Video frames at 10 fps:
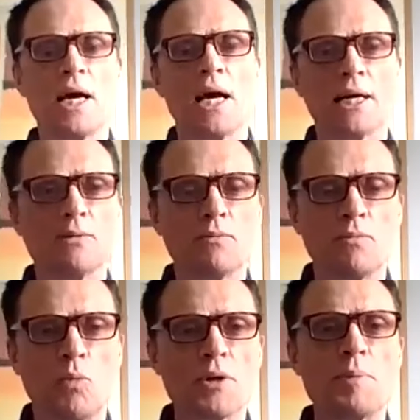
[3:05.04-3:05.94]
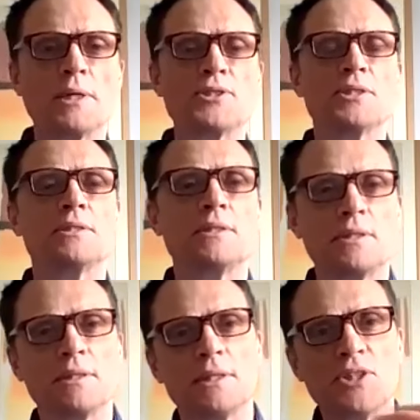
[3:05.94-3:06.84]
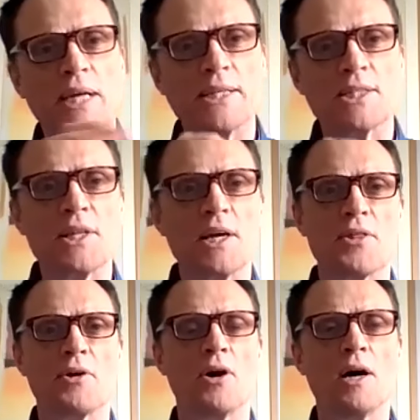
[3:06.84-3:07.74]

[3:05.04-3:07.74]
And one of the person is saying to the other,